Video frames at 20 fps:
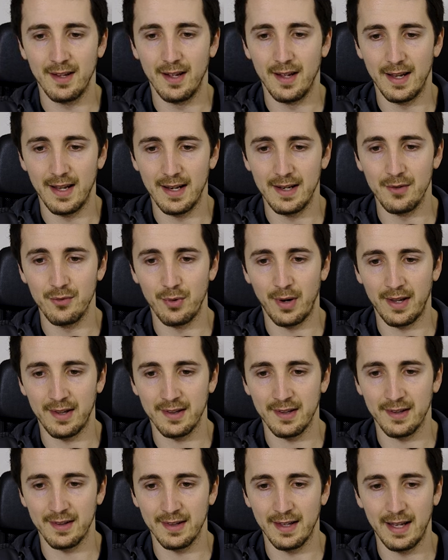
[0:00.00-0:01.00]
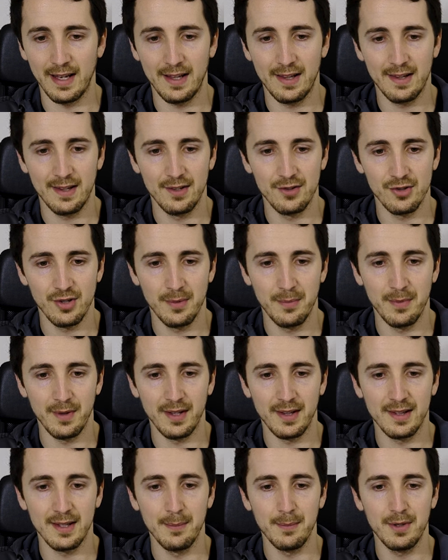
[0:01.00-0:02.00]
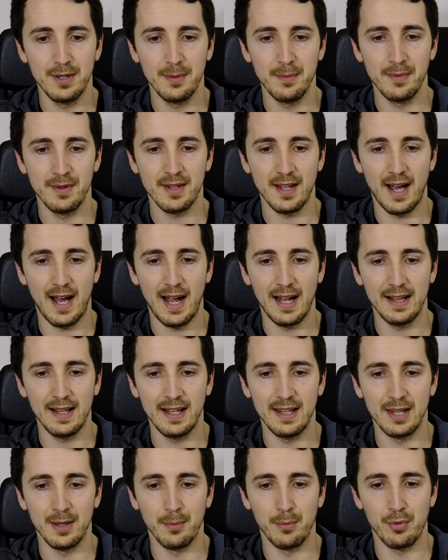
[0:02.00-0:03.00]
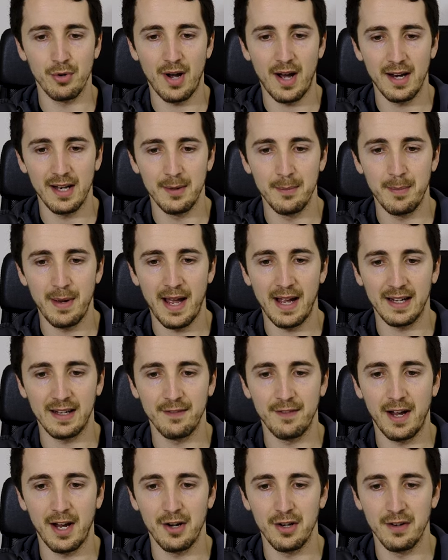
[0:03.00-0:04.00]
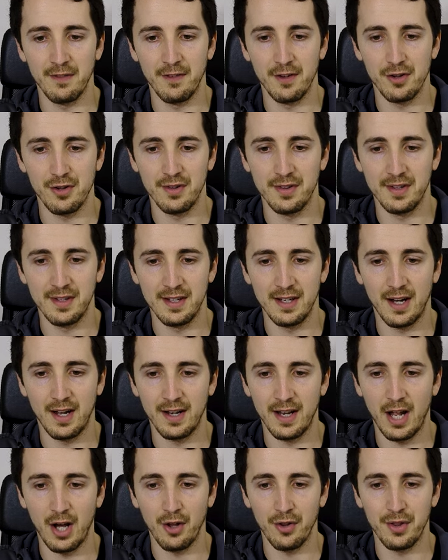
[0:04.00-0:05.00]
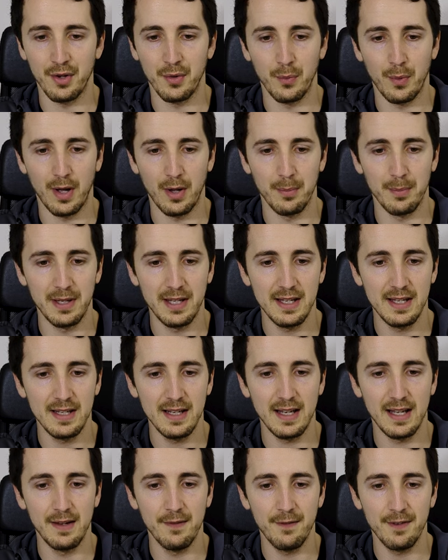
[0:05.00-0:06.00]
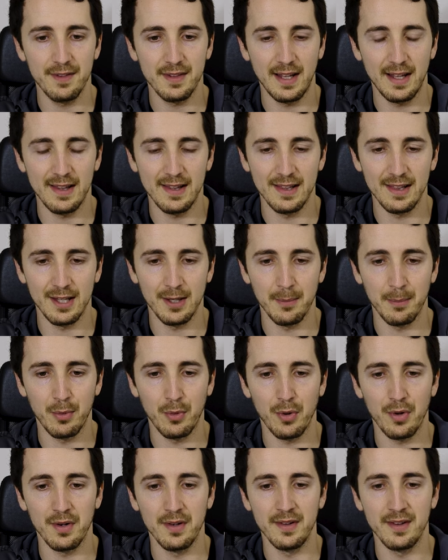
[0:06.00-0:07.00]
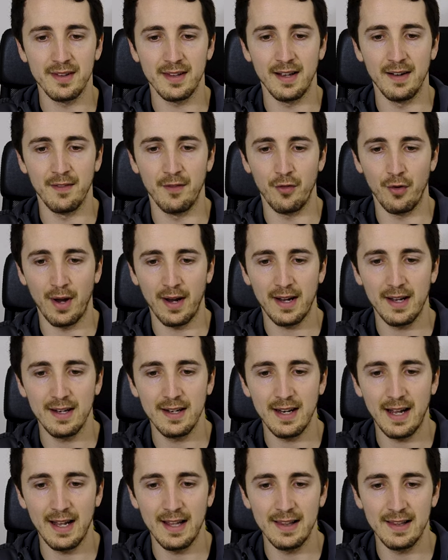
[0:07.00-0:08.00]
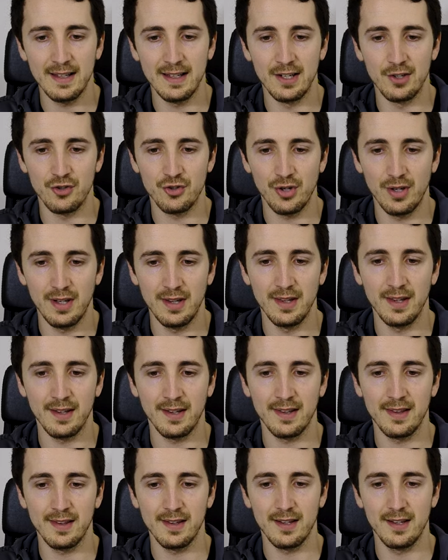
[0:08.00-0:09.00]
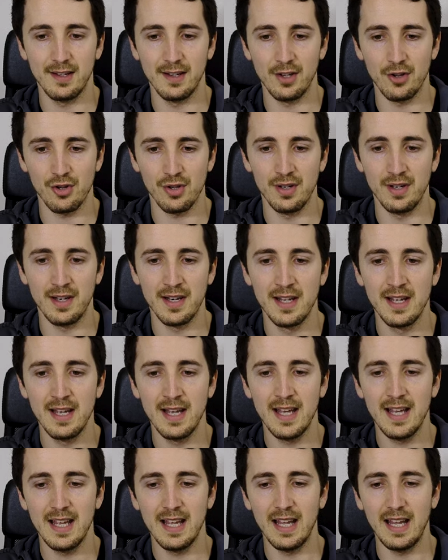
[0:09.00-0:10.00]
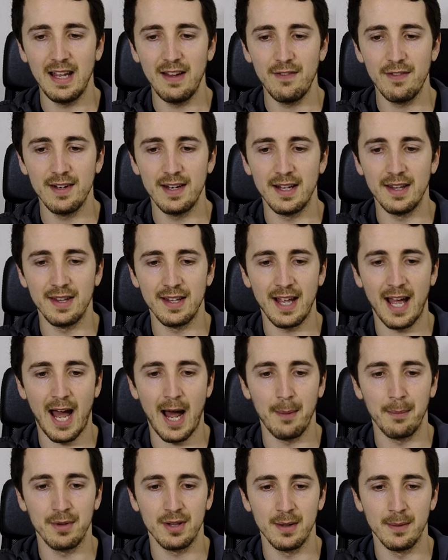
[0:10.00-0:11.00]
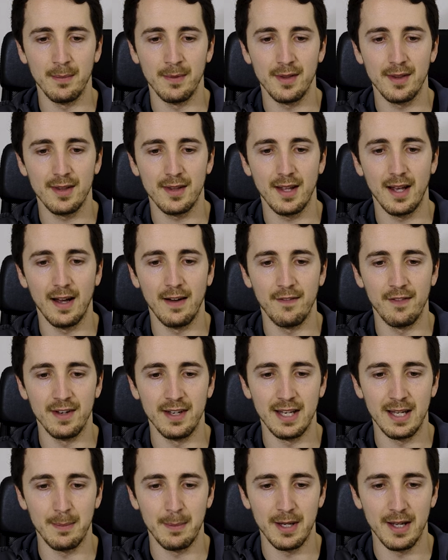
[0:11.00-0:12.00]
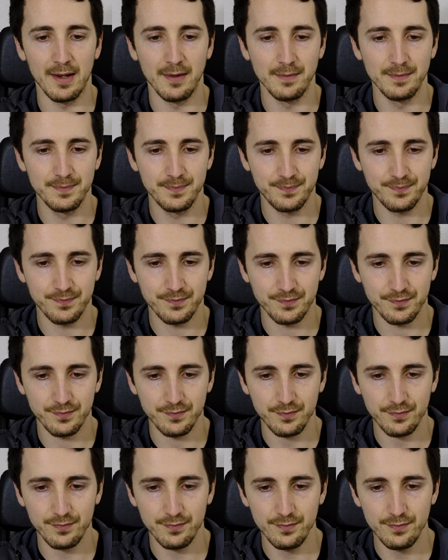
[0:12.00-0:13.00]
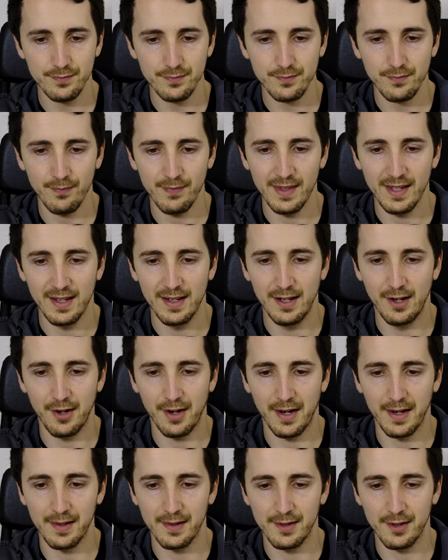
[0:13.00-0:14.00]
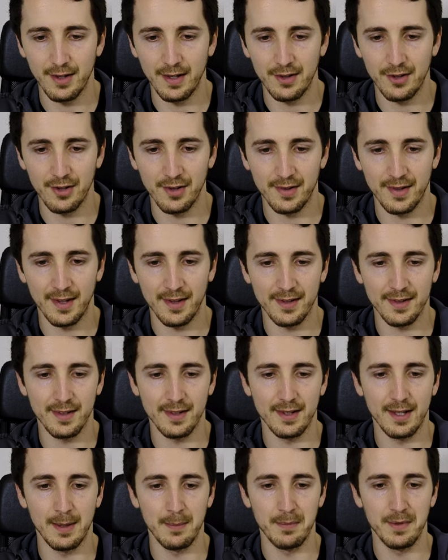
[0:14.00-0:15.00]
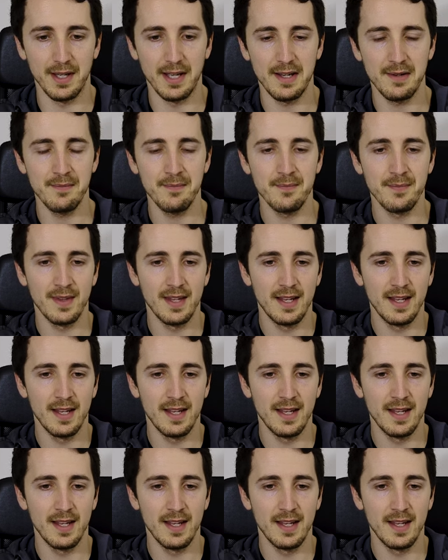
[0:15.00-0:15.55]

And restless leg syndrome. These symptoms highlight the broad impact of iron deficiency on health and well-being, emphasizing the importance of recognizing and treating this condition even in the absence of anemia. All right, so that just says the same thing.